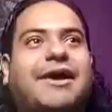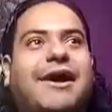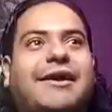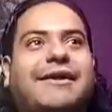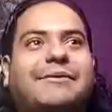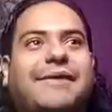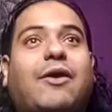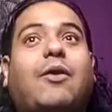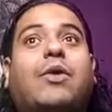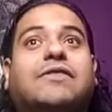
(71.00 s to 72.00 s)
of God, and I'm like,
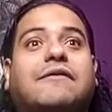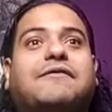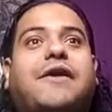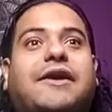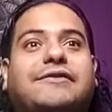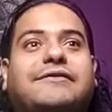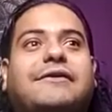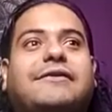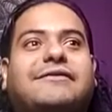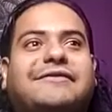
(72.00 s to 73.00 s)
what the fuck is
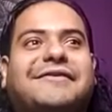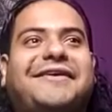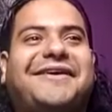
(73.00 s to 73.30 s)
this?